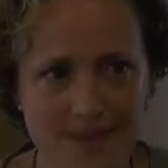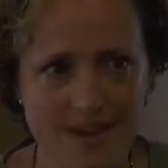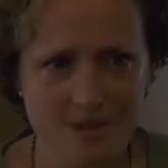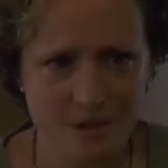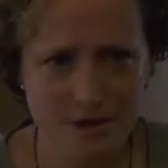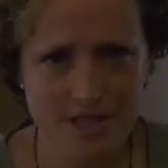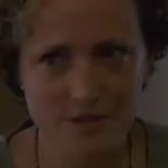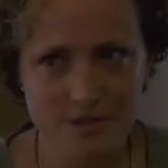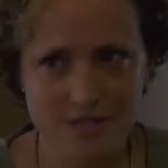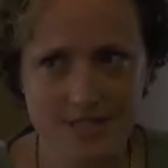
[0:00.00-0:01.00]

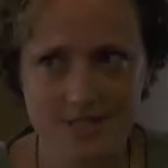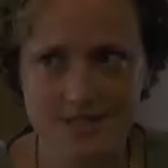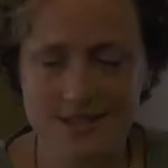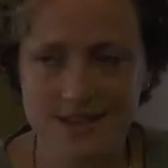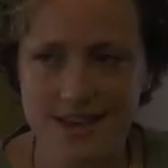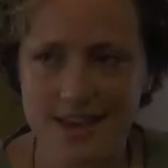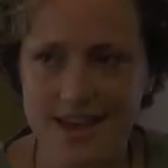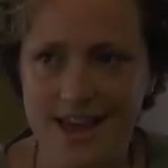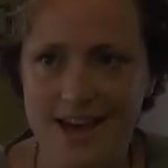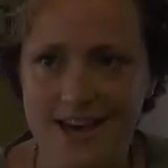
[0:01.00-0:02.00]
undergraduates
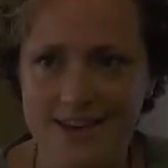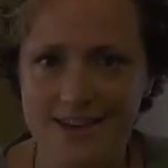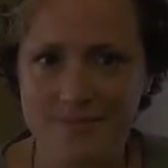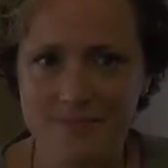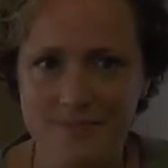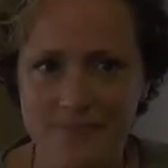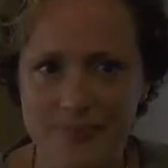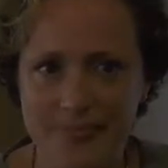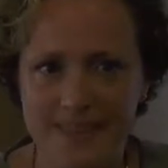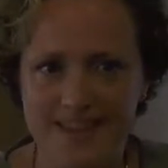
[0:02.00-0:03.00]

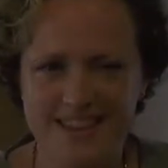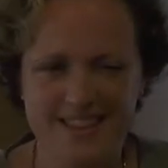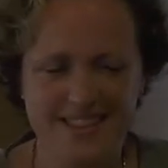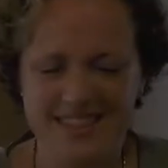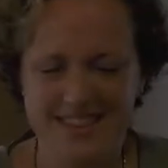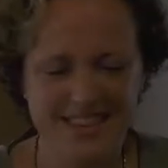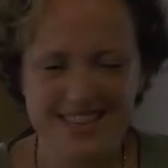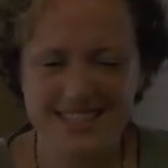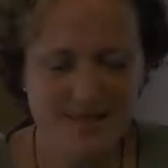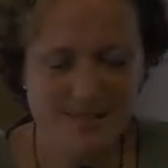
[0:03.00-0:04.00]
in the
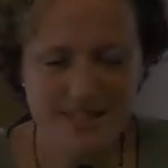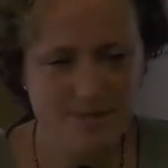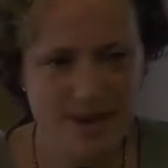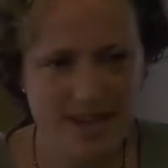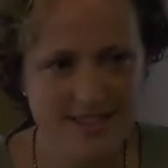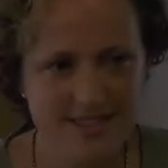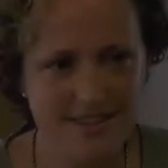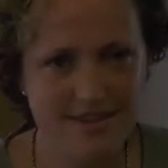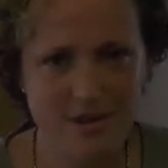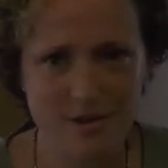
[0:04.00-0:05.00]
intimate space
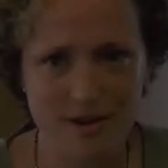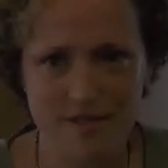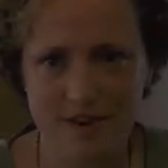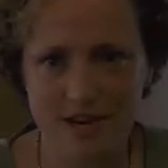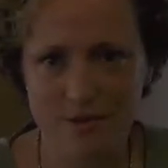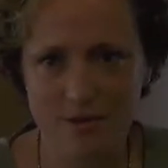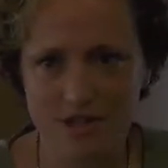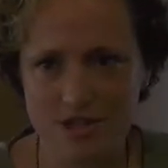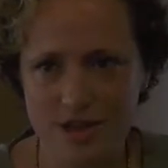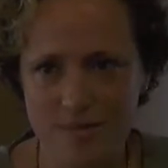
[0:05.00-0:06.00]
of a creative writing
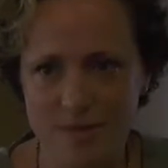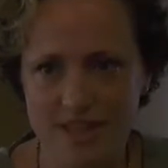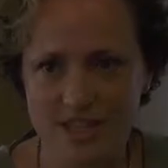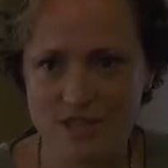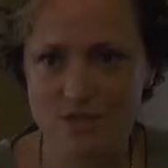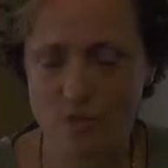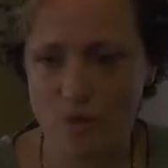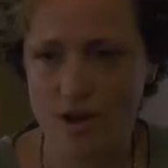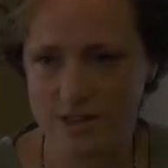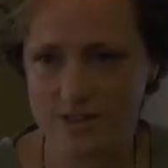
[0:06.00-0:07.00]
workshop. They just
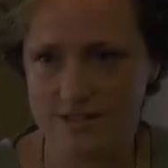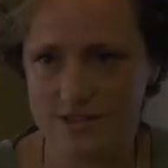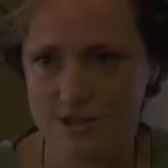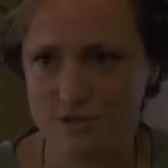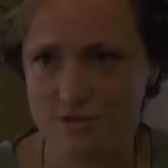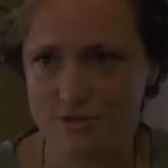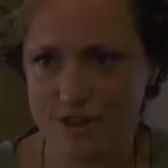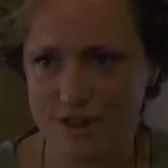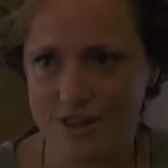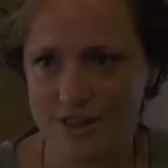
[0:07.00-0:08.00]
want to
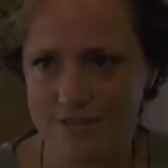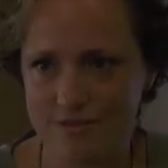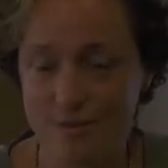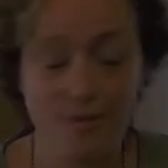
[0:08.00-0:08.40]
fall in love.